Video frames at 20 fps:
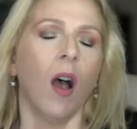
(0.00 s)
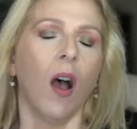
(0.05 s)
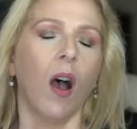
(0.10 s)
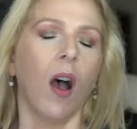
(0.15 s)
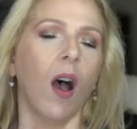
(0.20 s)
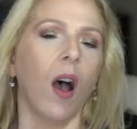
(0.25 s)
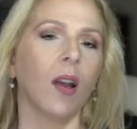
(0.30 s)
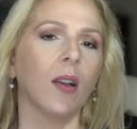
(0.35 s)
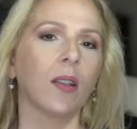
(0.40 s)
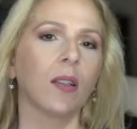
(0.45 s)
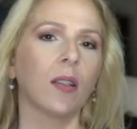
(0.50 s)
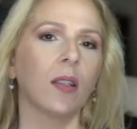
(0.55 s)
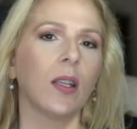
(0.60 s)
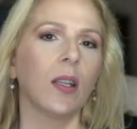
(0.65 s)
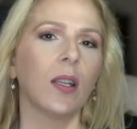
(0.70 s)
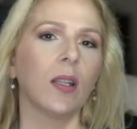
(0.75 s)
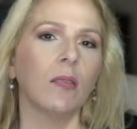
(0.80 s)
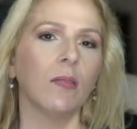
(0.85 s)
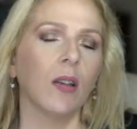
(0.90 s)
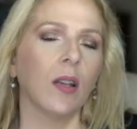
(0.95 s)

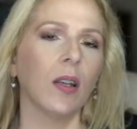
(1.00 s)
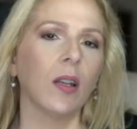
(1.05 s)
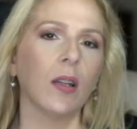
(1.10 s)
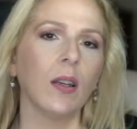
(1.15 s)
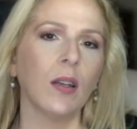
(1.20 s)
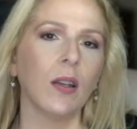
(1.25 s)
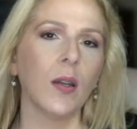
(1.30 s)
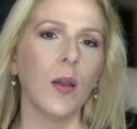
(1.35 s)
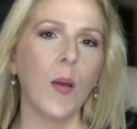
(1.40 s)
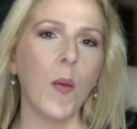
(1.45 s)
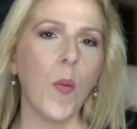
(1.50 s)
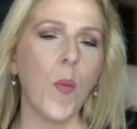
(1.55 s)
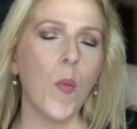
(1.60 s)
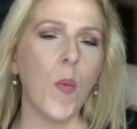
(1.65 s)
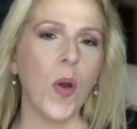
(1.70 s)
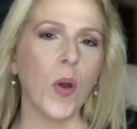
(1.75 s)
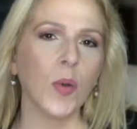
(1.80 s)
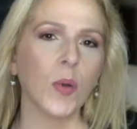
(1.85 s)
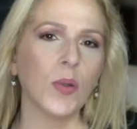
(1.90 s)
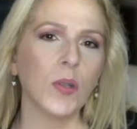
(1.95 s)
Honestly,
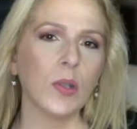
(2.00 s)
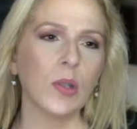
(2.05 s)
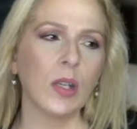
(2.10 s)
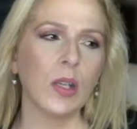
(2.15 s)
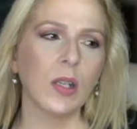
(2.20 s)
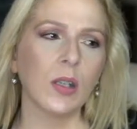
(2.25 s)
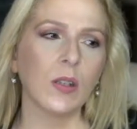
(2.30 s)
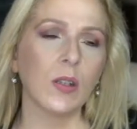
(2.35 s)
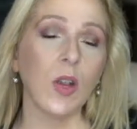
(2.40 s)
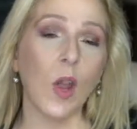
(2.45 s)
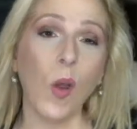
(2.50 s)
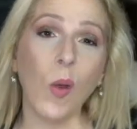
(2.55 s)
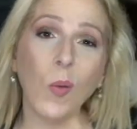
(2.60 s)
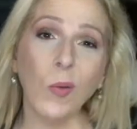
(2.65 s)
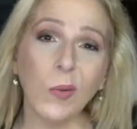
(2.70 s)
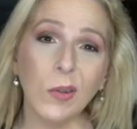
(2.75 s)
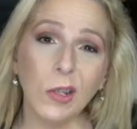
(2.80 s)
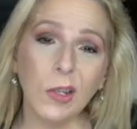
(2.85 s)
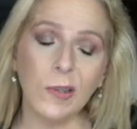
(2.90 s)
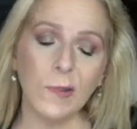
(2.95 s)
most
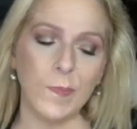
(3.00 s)
don't.